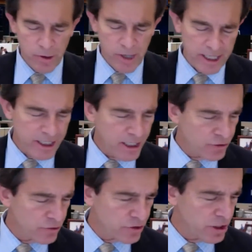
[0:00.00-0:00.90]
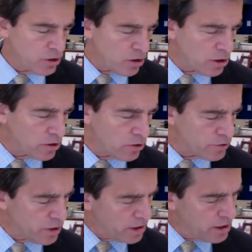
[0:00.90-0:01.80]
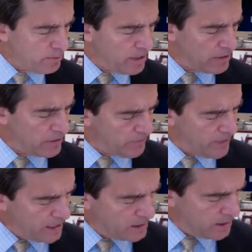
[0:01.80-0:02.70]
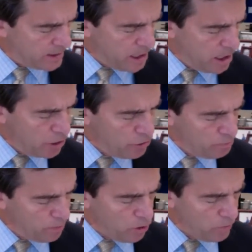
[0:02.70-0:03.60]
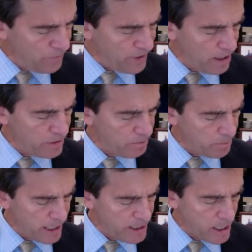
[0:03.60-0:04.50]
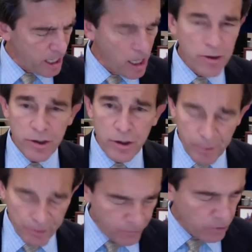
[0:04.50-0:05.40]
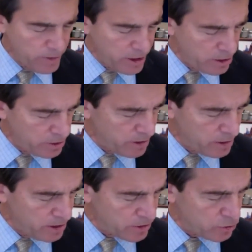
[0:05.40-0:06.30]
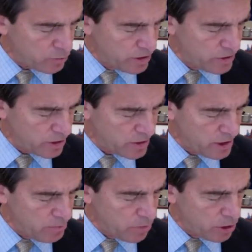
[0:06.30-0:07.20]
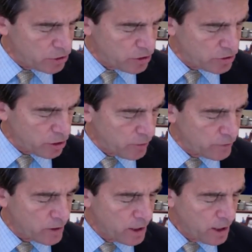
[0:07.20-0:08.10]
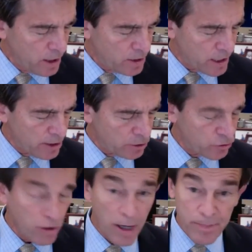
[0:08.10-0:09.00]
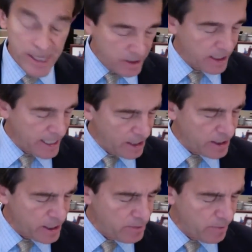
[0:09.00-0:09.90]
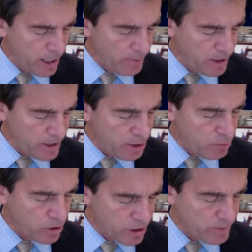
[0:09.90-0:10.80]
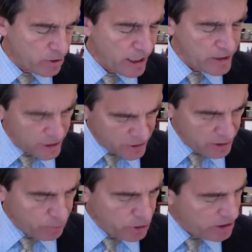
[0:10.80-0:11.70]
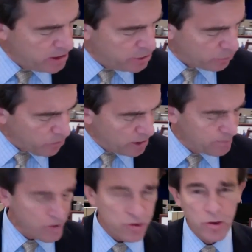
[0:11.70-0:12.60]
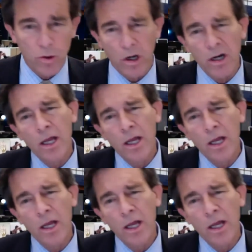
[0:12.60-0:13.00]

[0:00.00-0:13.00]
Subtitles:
had an interesting article talking about the fact that a new poll found Biden underperforming Hillary Clinton's 2016 margins over Donald Trump in the county in Miami-Dade, where Democrats, as he put it, need to run up the score